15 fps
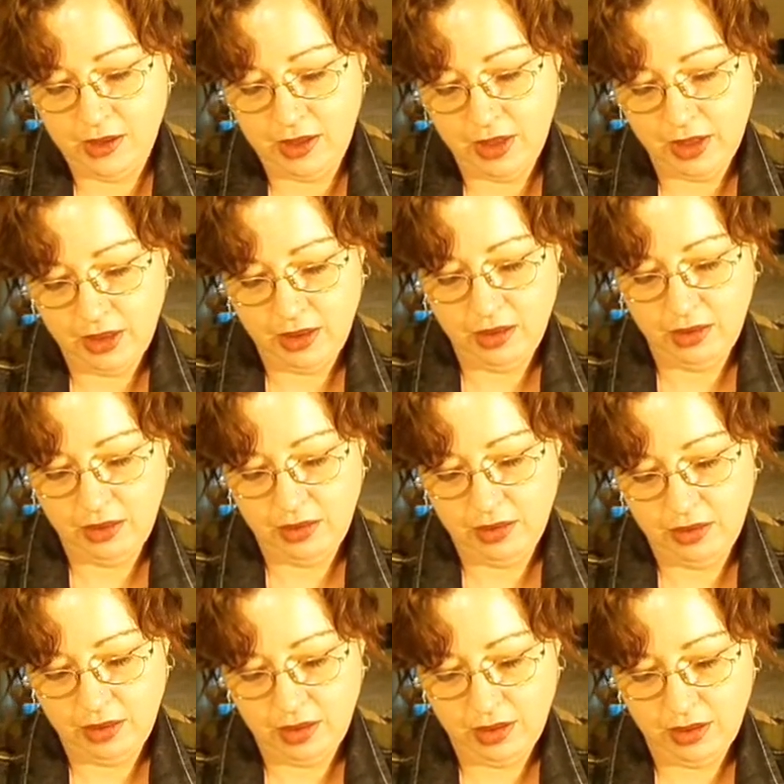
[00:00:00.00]

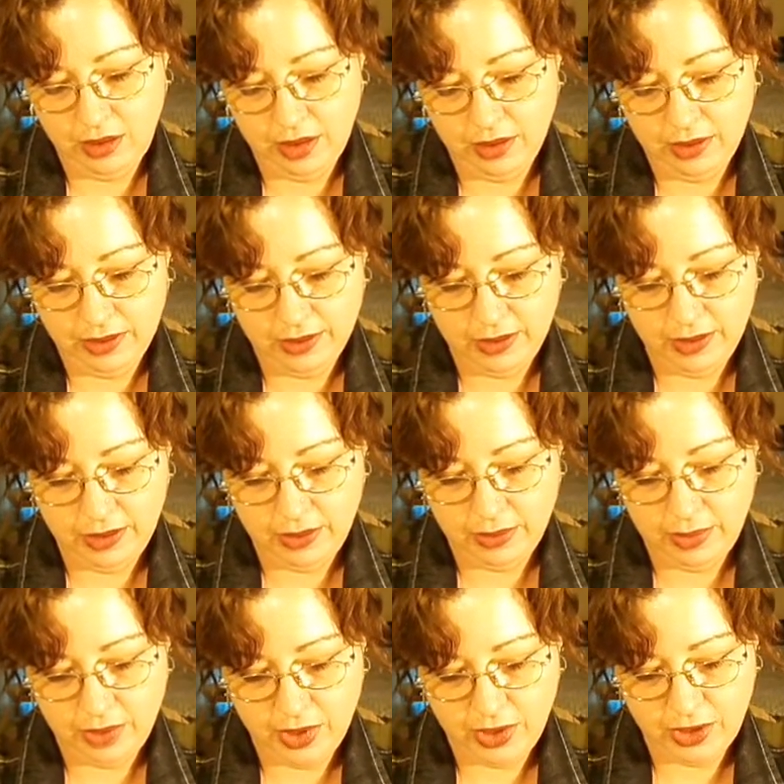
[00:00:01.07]
And the
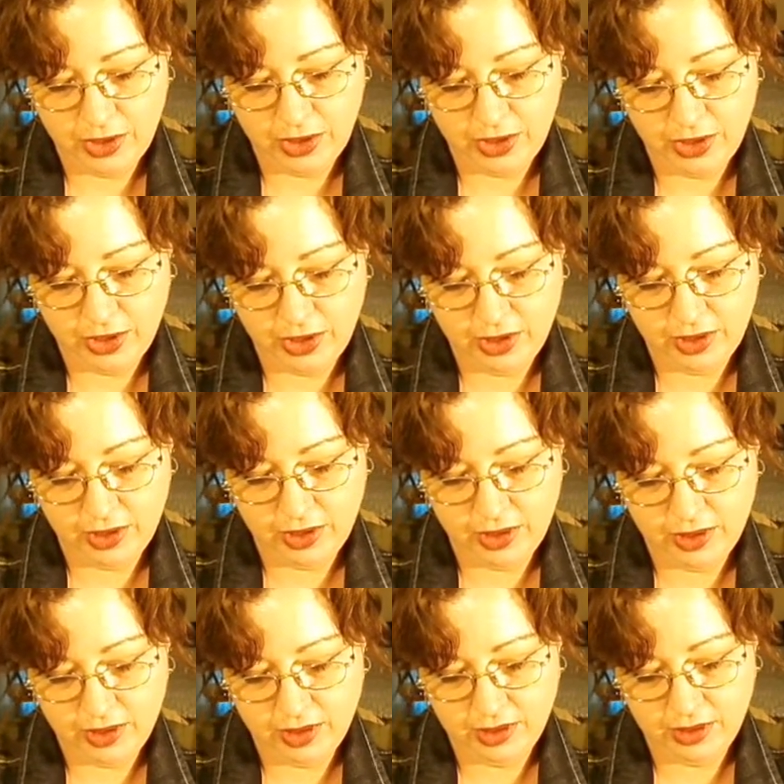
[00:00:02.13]
brush,
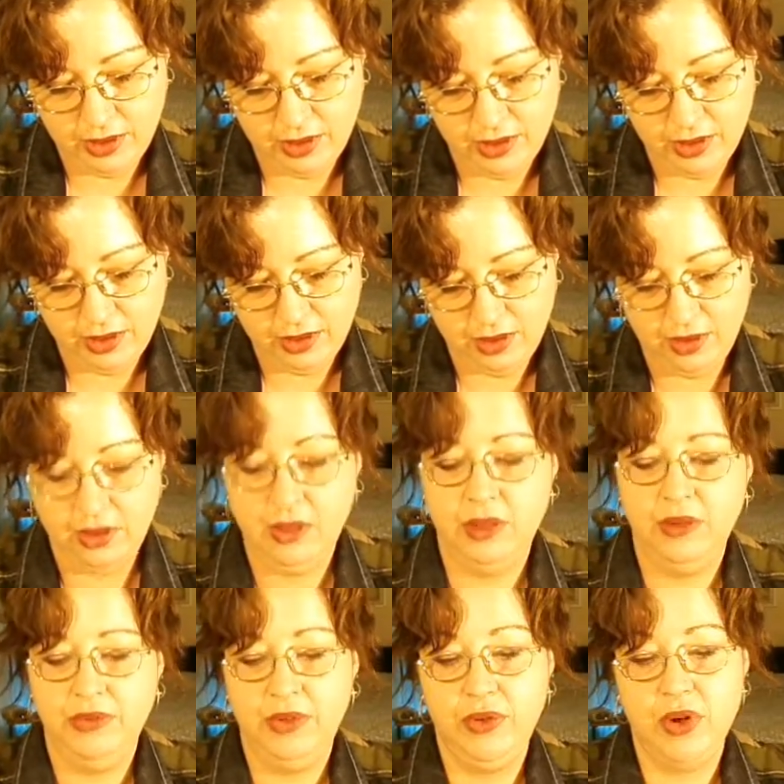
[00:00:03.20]
I don't know
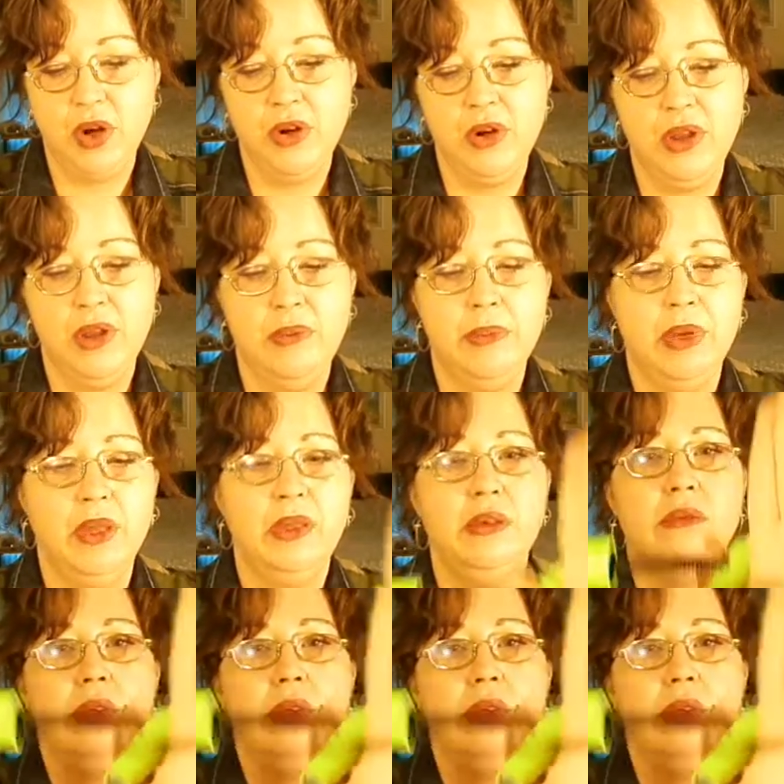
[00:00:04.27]
if you heard it, but